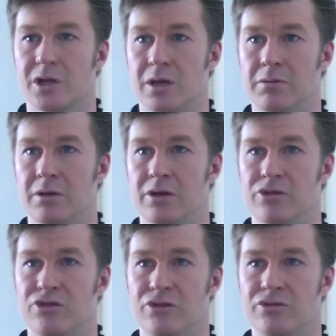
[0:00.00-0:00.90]
I'm going
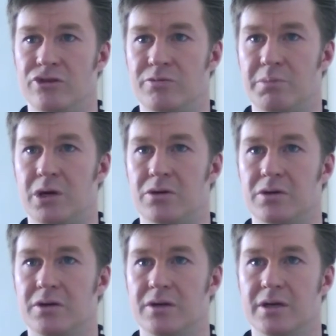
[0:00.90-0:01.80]
to choose Spock
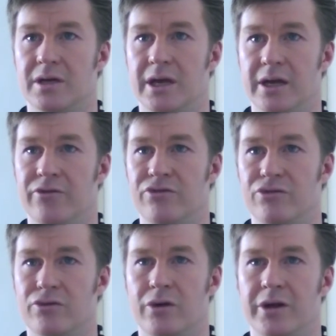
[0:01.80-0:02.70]
and
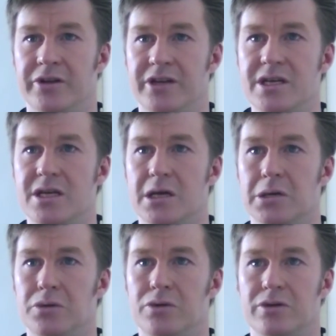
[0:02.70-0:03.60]
try and
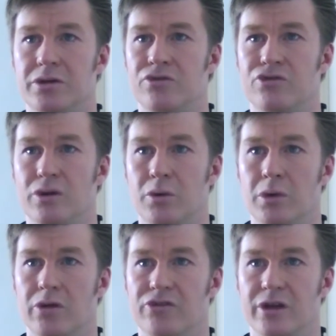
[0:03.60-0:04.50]
decode control
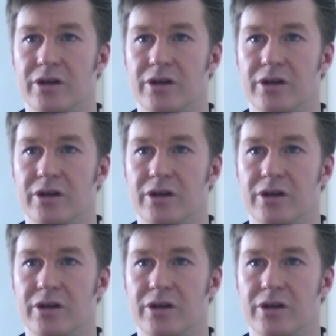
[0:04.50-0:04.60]
logic.